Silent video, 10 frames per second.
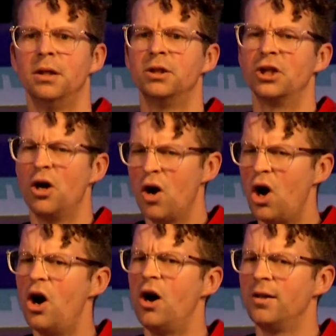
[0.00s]
to go
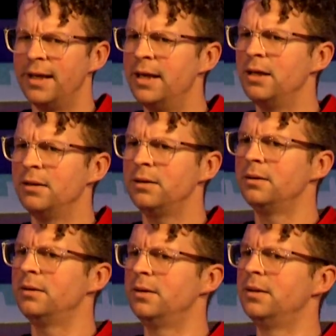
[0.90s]
all in,
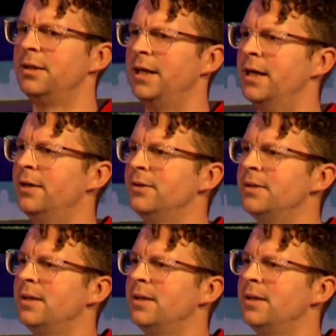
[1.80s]
you know?